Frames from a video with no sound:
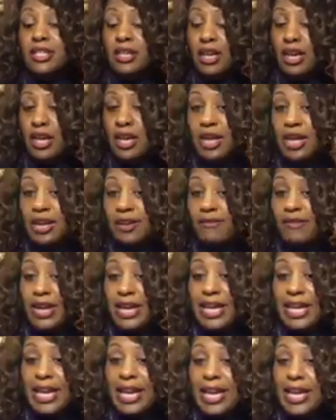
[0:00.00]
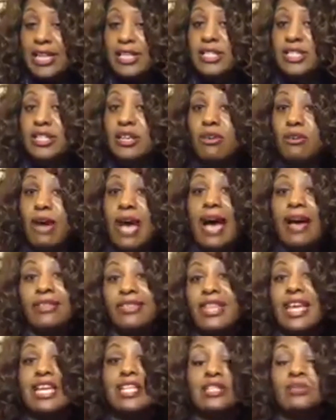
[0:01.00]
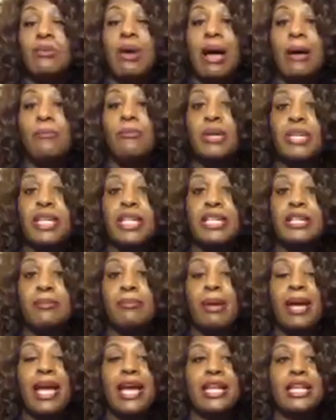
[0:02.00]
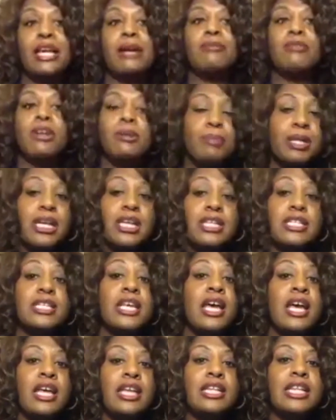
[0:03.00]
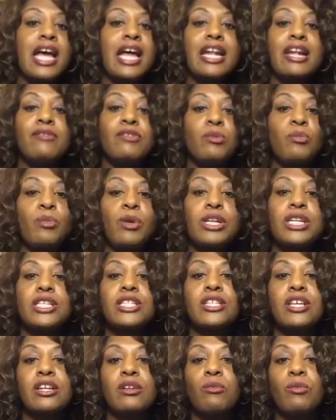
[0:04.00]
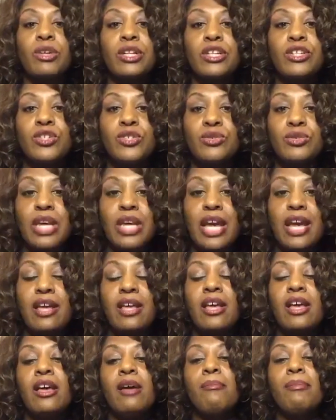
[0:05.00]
If I can. So that's why I'm willing to pay that, because not everyone is going to want to do that.